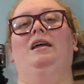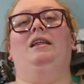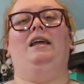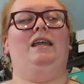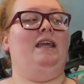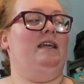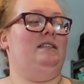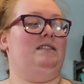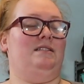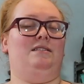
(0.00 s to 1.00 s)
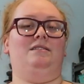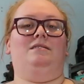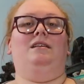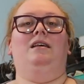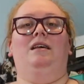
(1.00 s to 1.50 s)
Like, it's
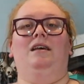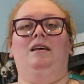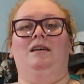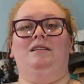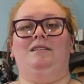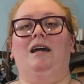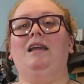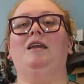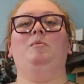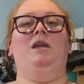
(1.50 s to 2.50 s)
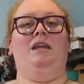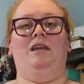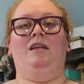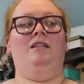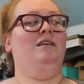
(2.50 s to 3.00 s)
sucking me
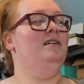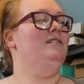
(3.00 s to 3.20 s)
in